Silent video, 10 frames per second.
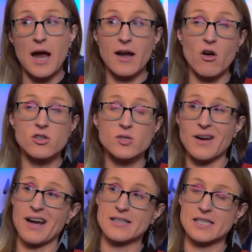and also
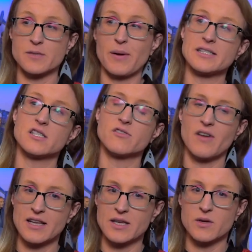it kind of dispenses
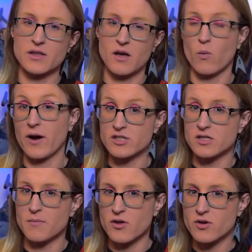finally with the where's
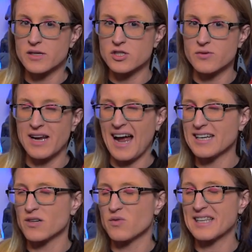the mother mystery. I
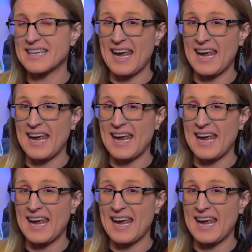didn't really